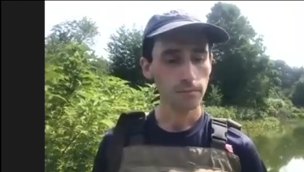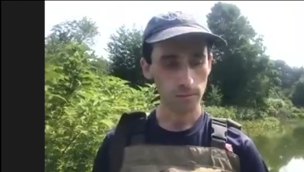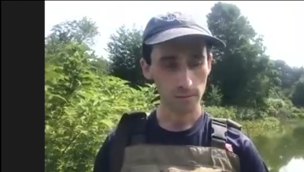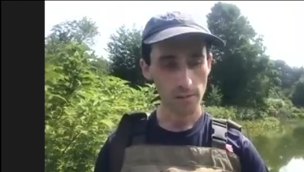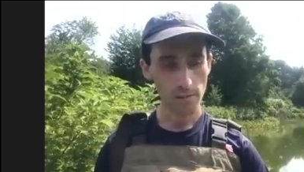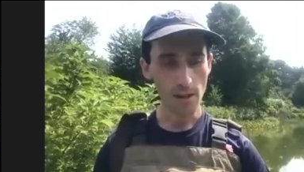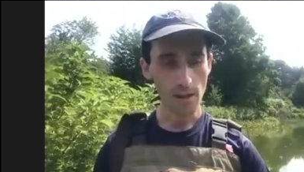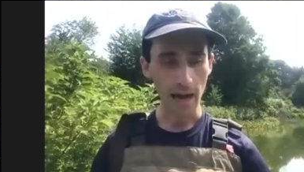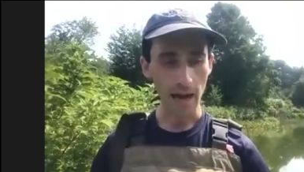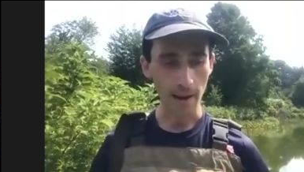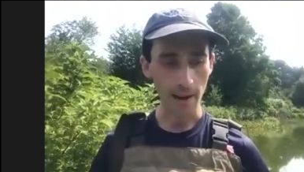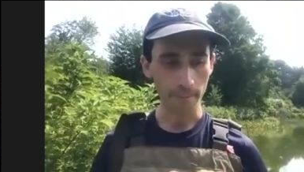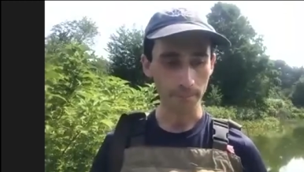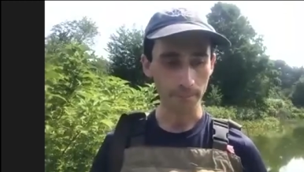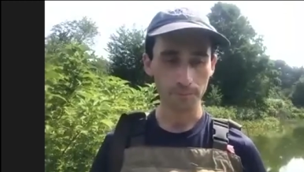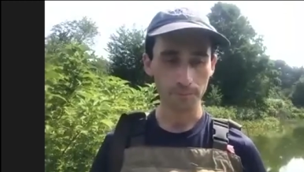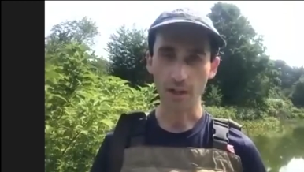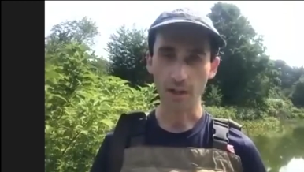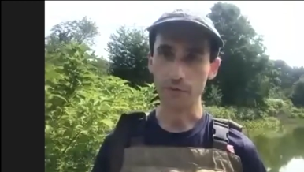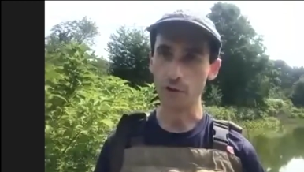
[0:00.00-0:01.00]
Um,
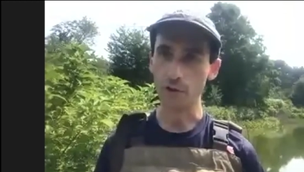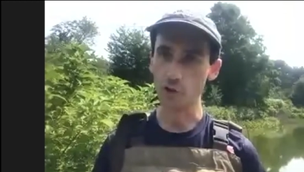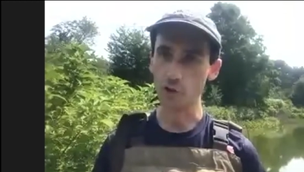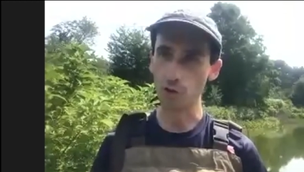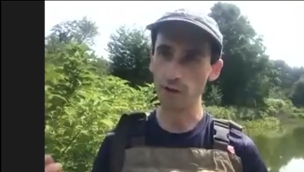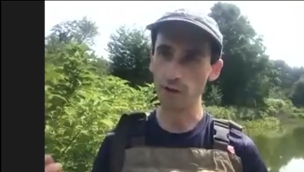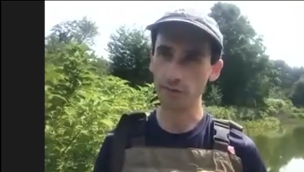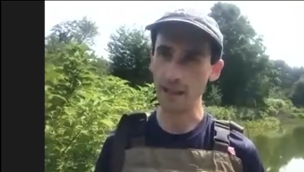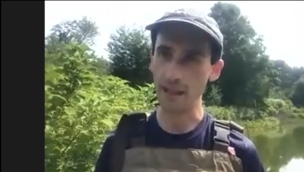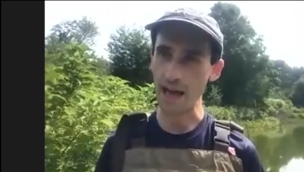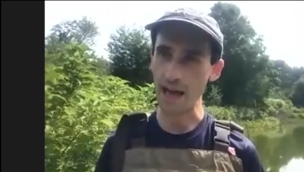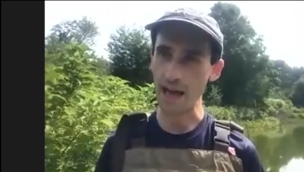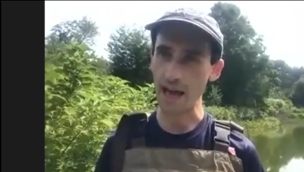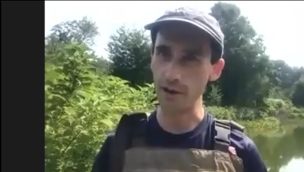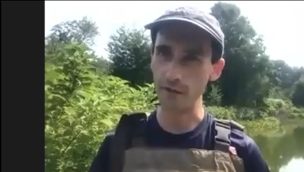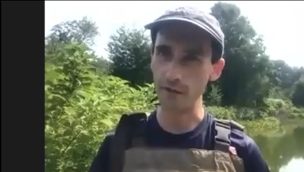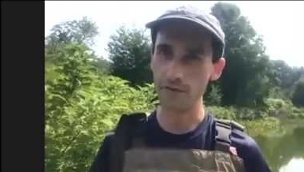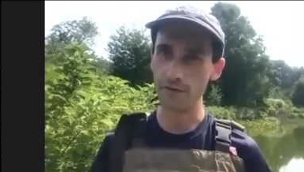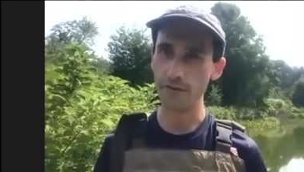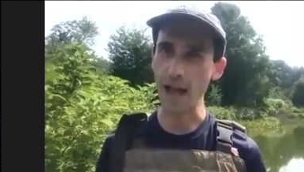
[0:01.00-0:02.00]
there's sort of a lot of
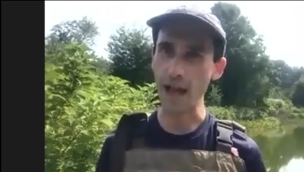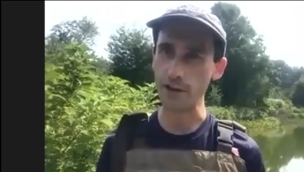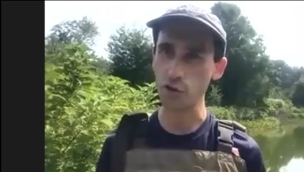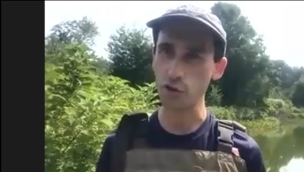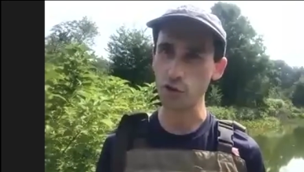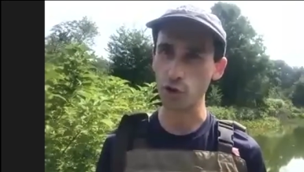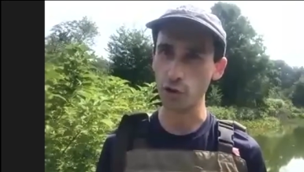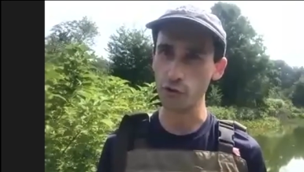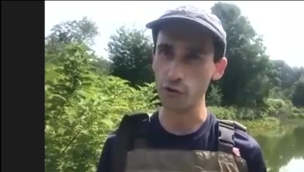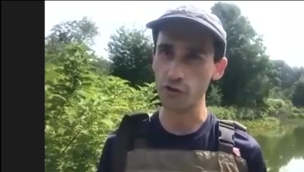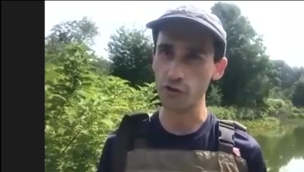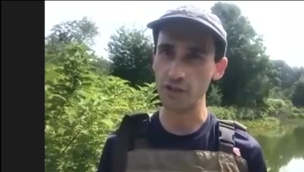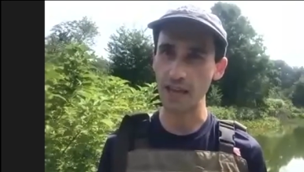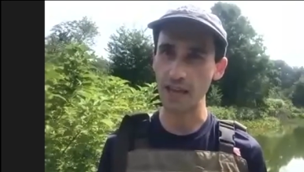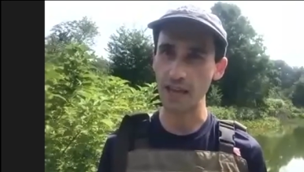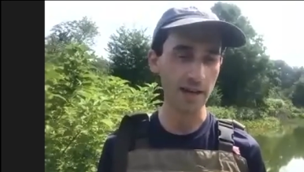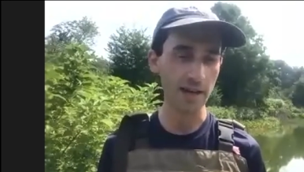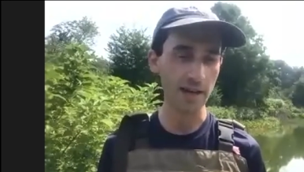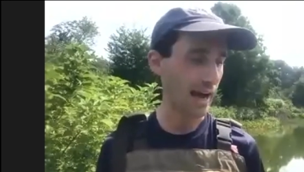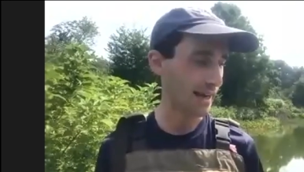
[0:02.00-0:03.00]
extra loose skin.
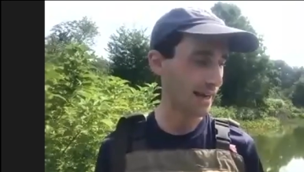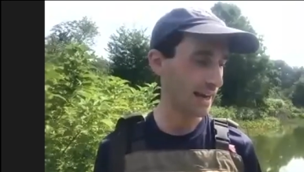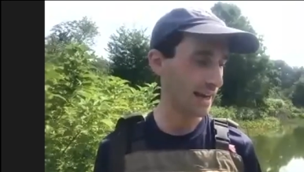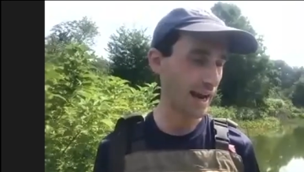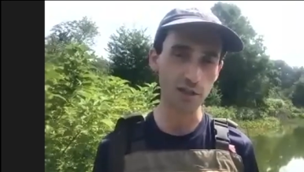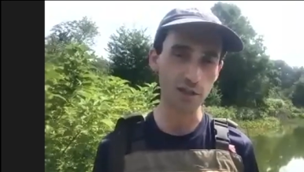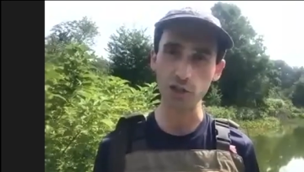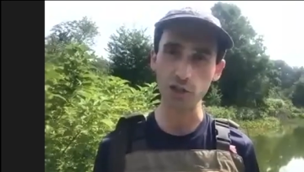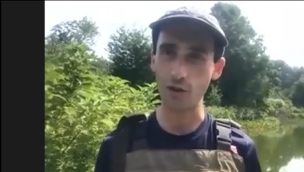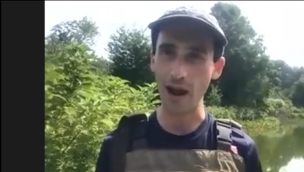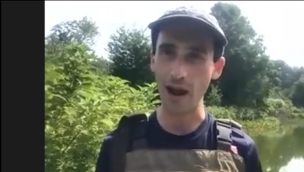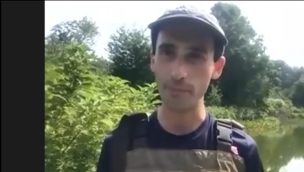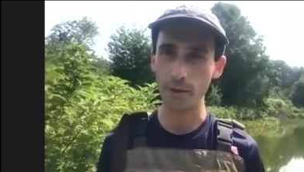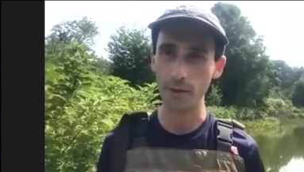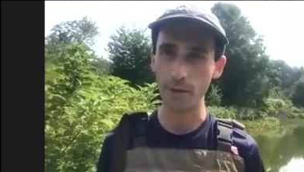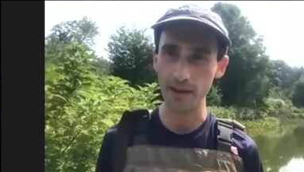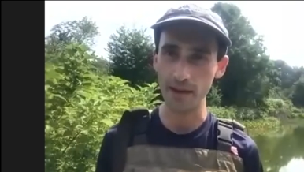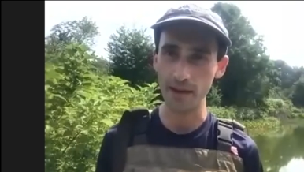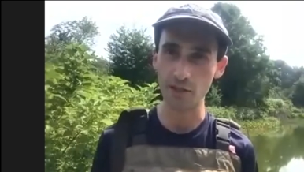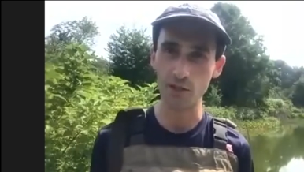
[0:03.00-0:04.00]
I can actually grab the
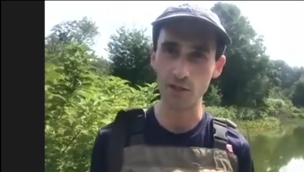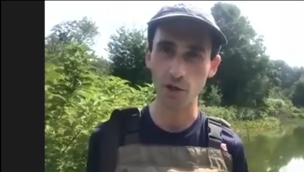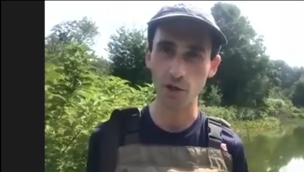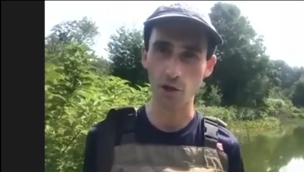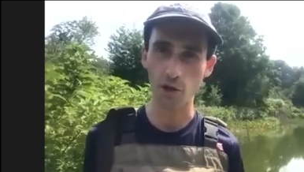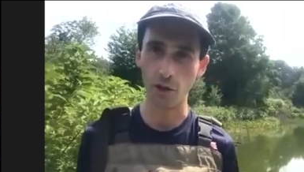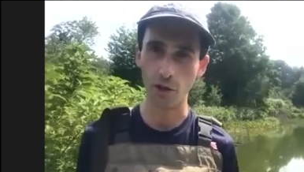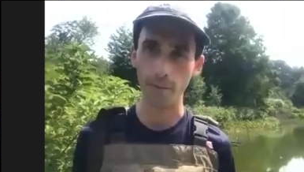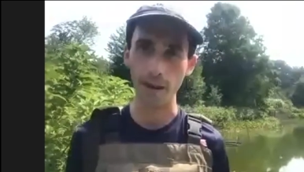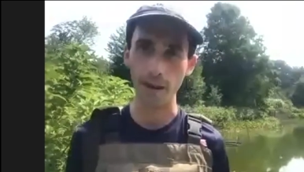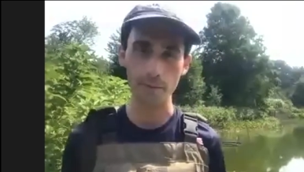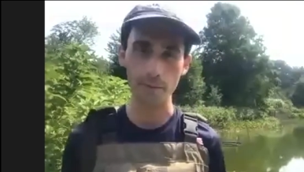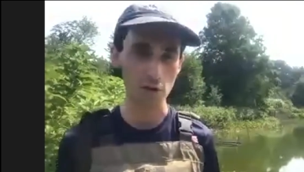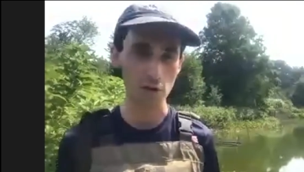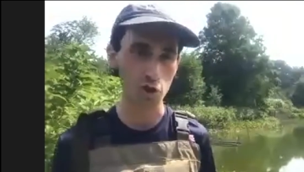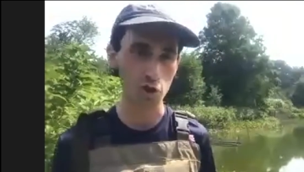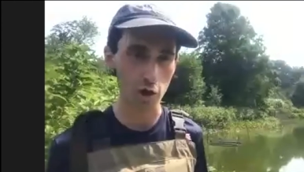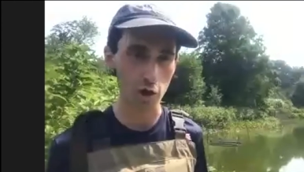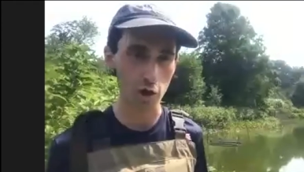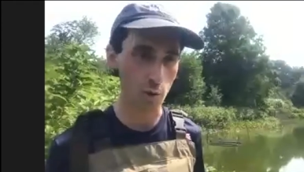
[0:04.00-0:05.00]
painted turtle and maybe show
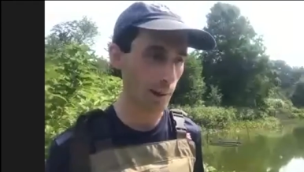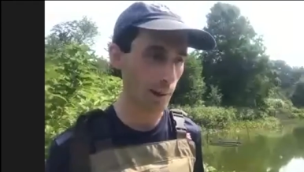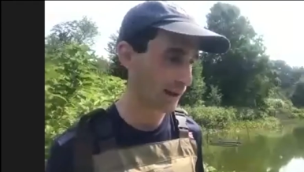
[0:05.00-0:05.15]
you a little